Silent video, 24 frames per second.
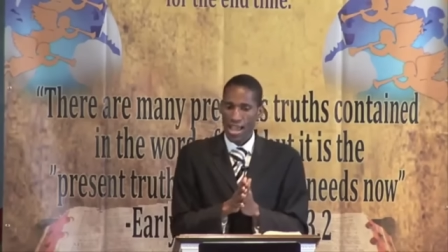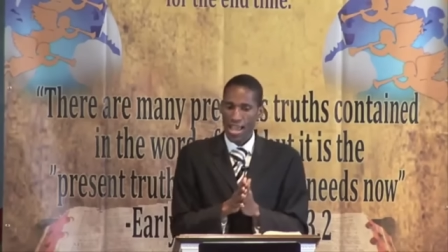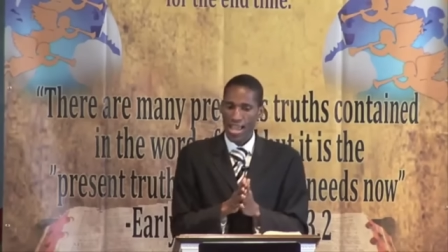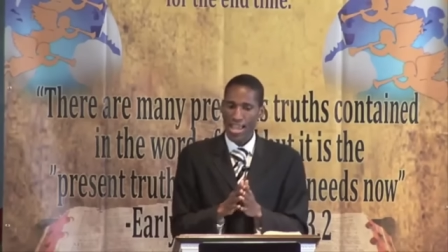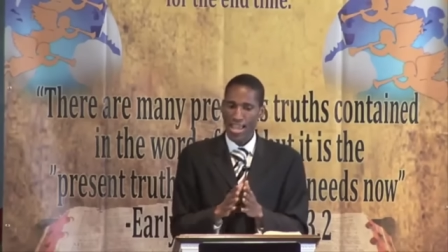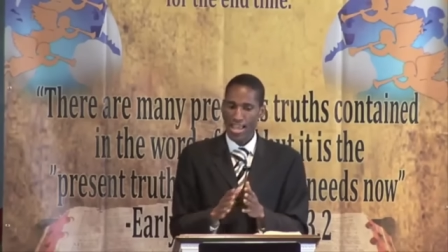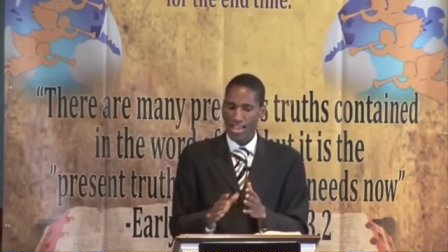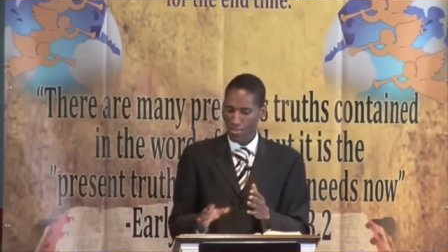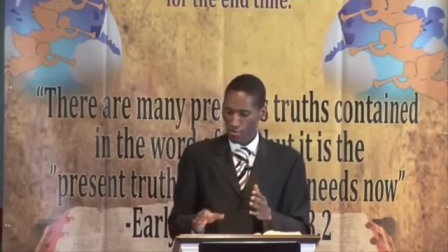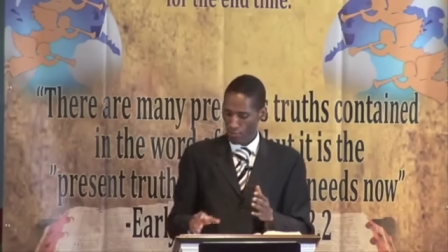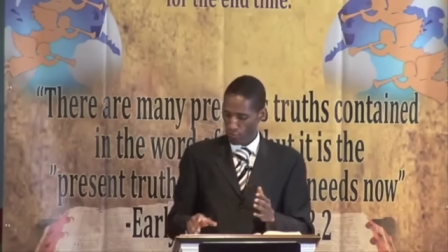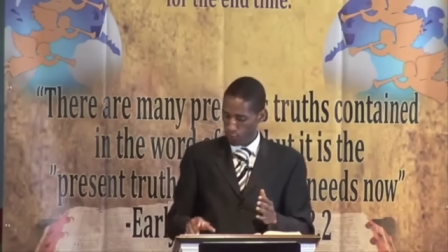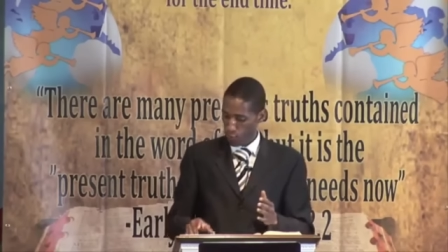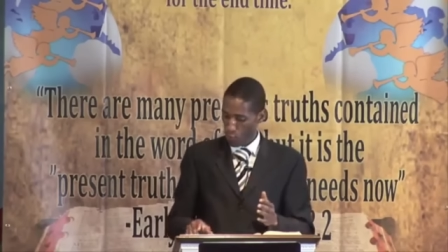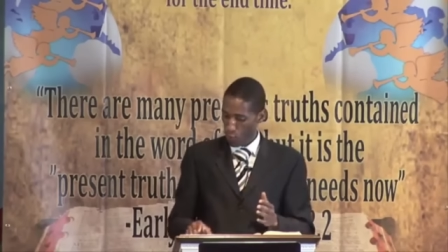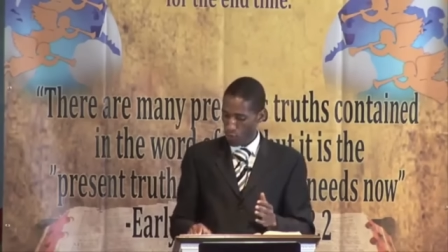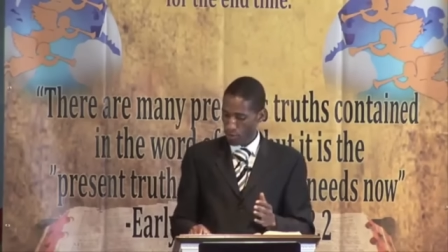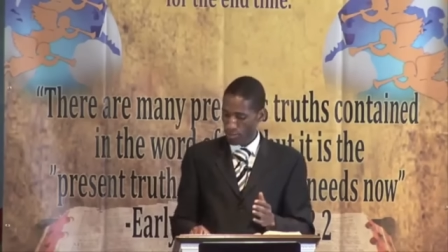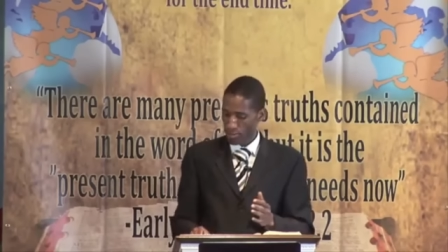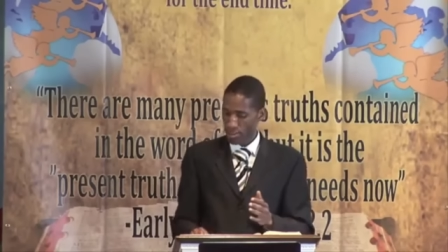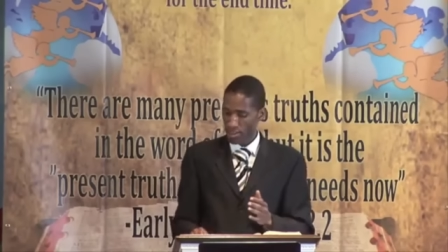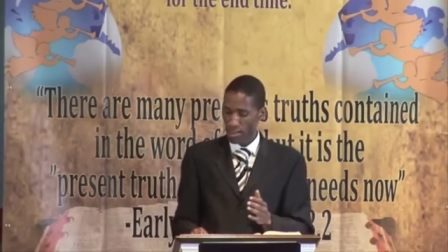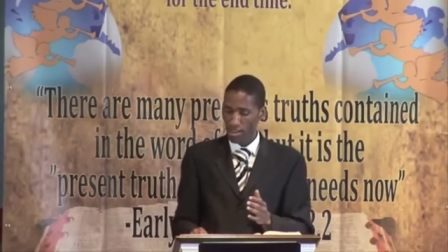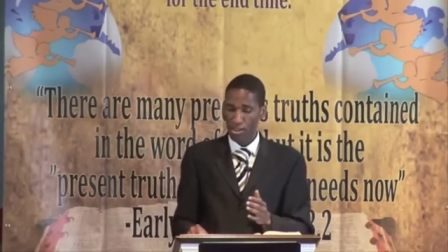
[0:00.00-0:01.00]
and
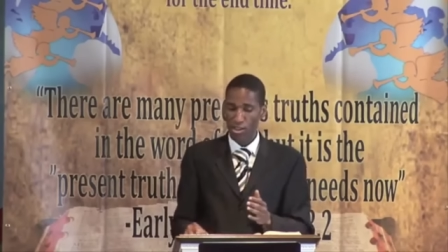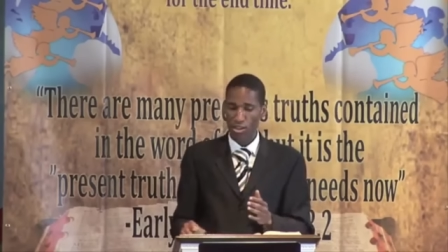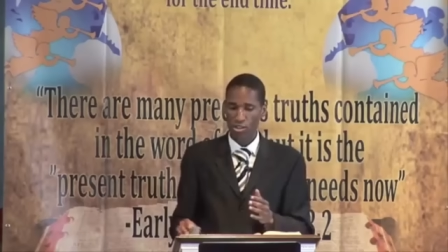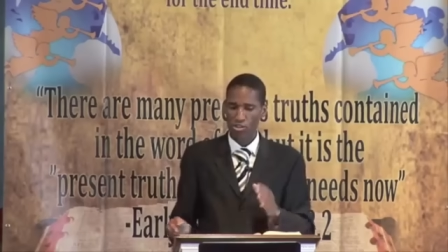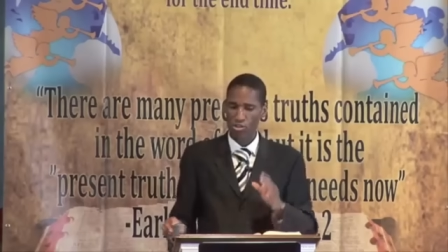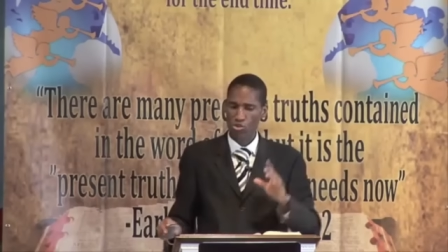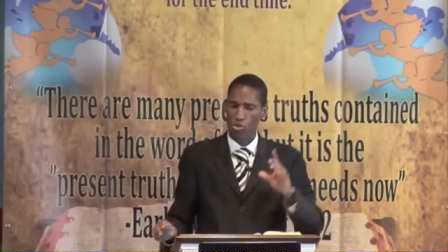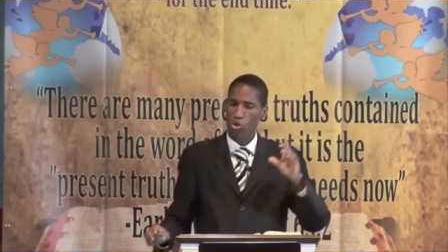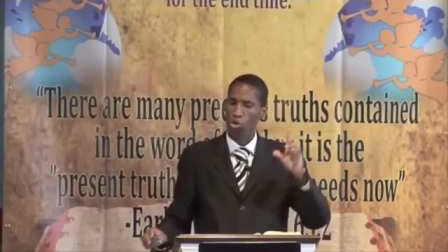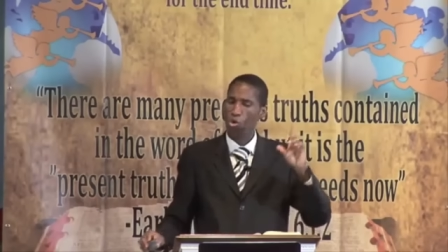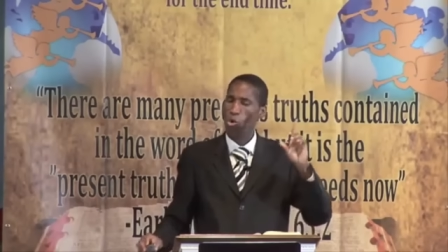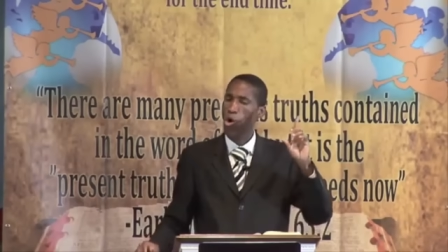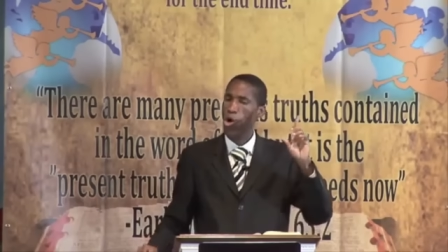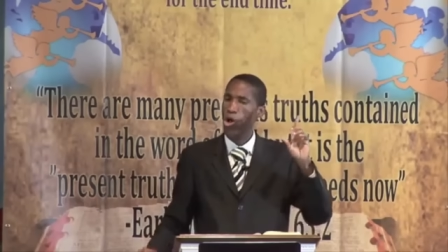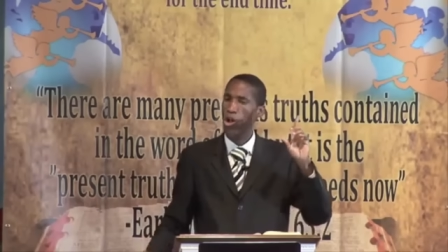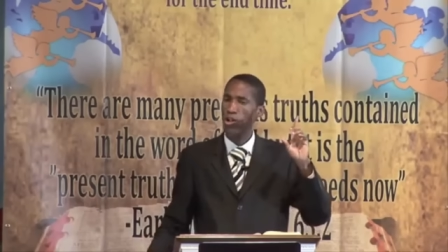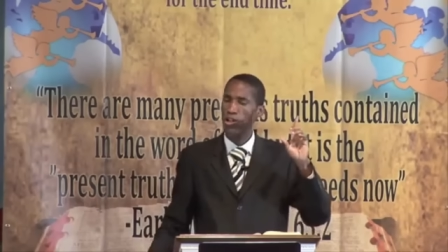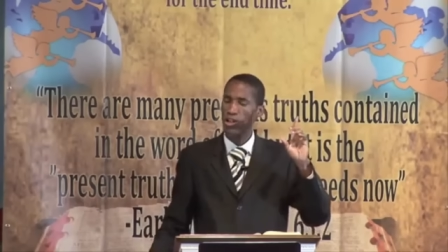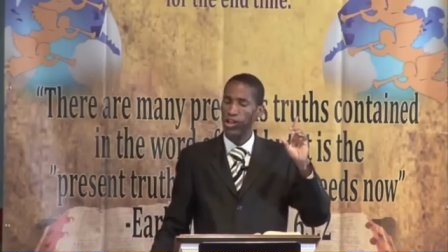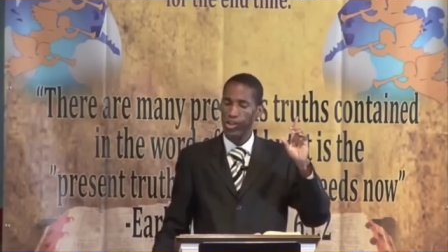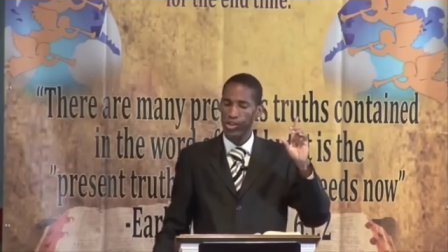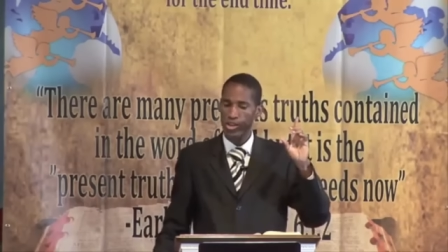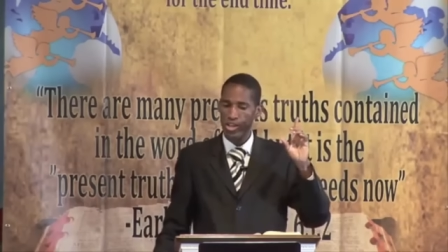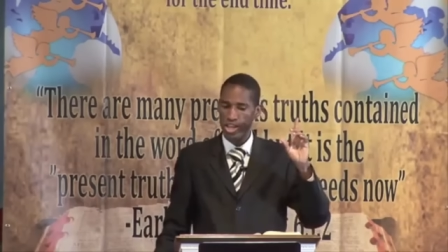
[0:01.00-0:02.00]
for the
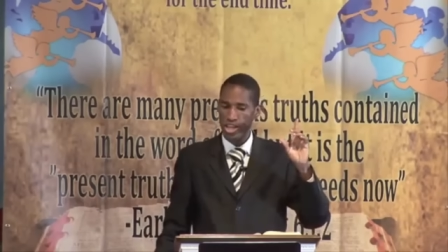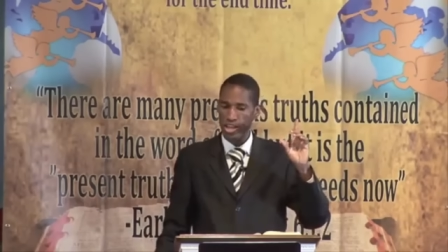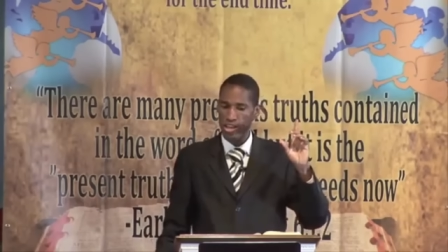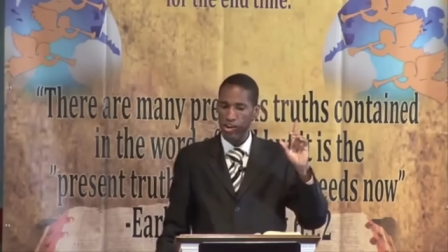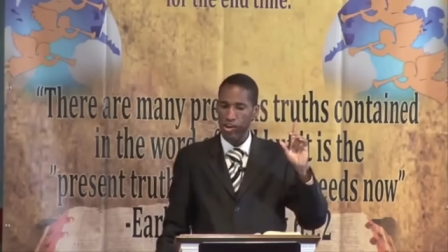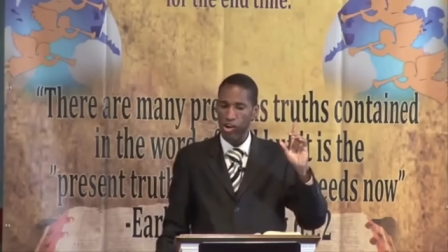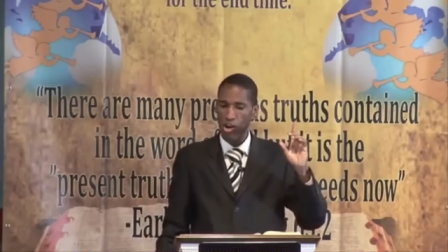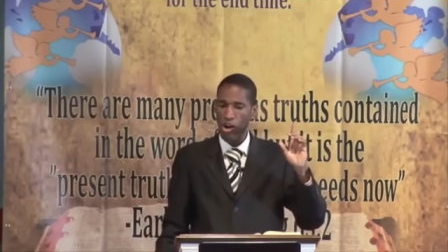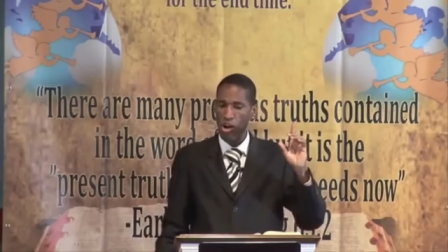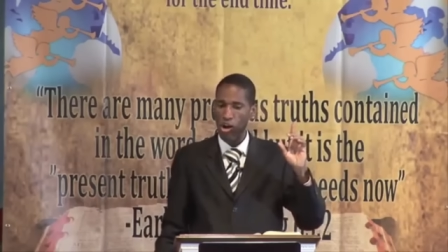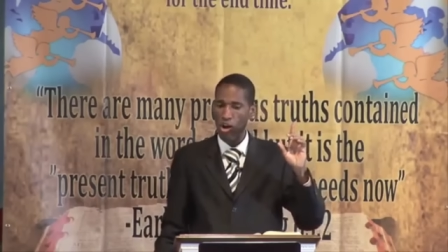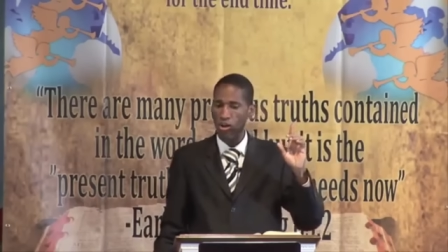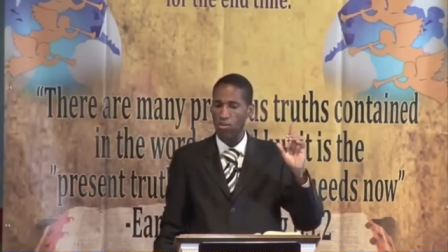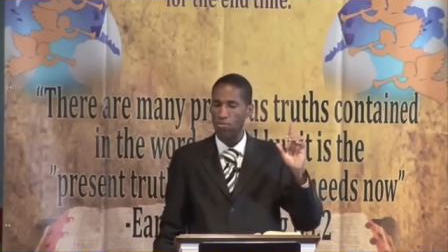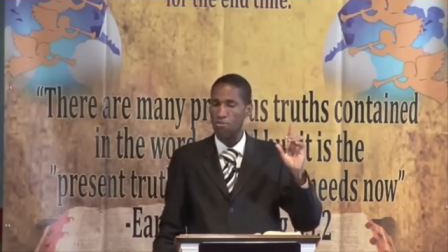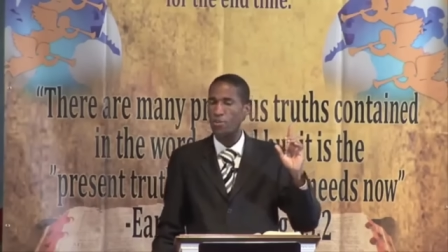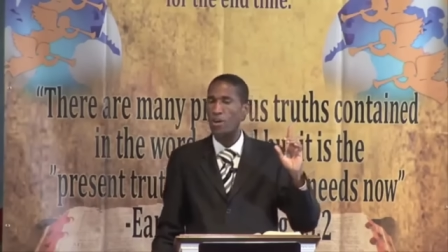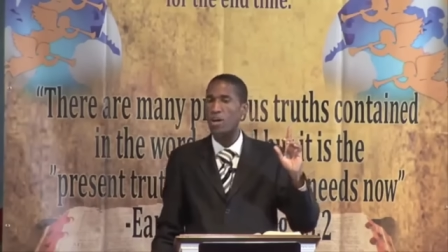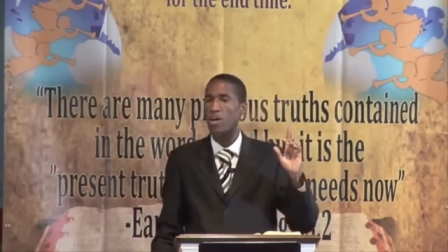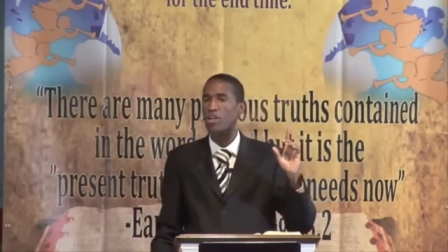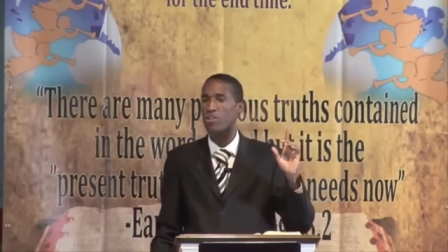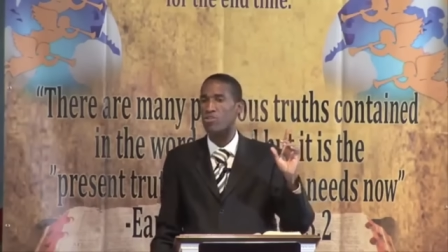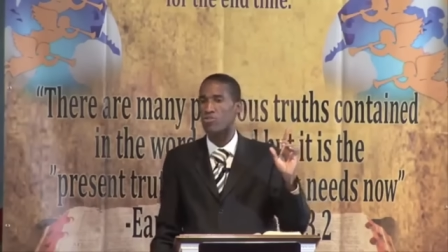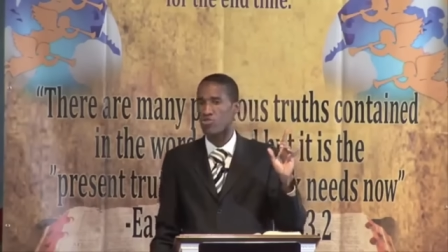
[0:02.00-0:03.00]
so-called year of
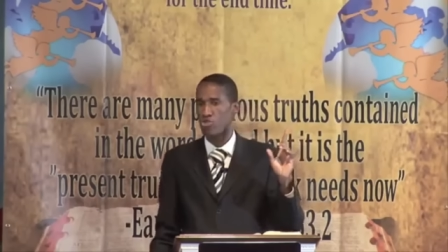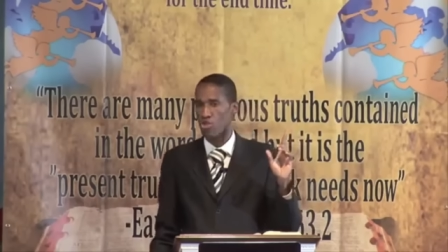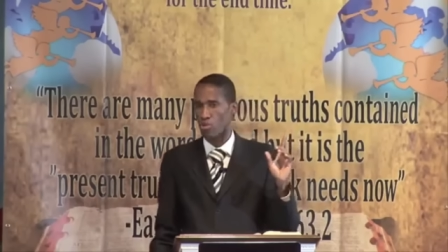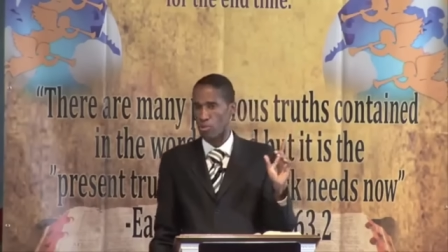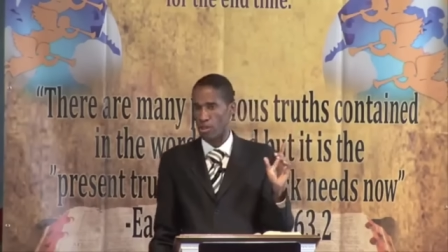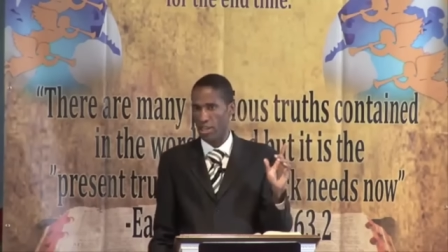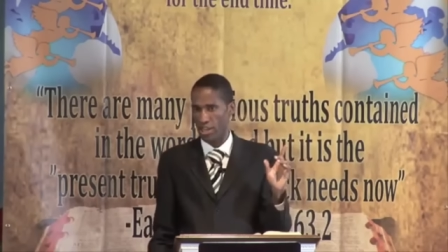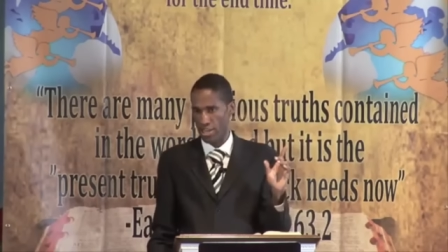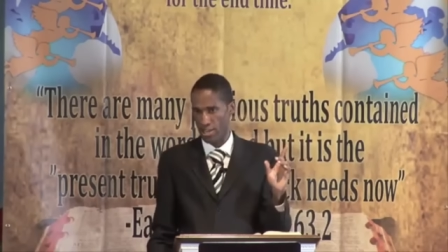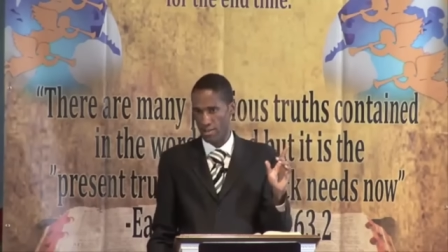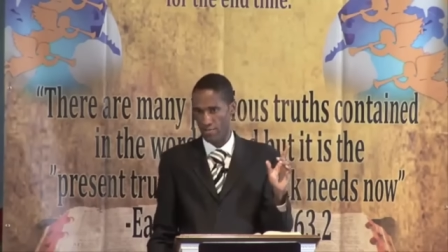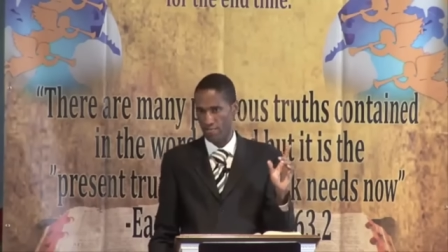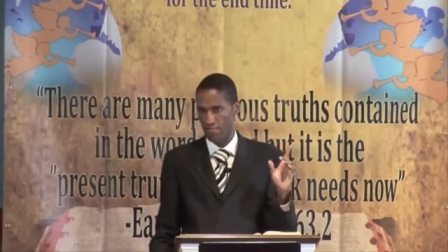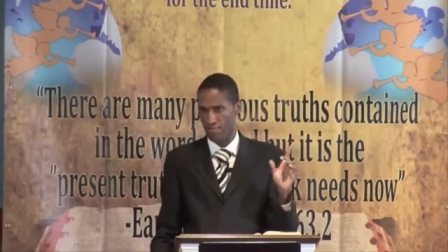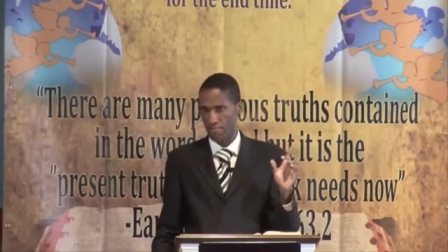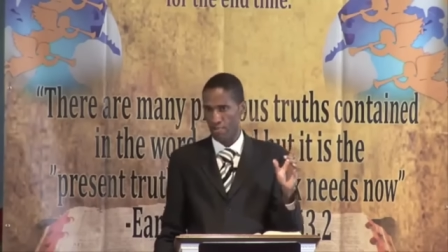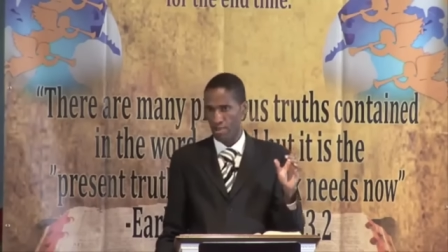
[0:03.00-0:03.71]
Jubilee.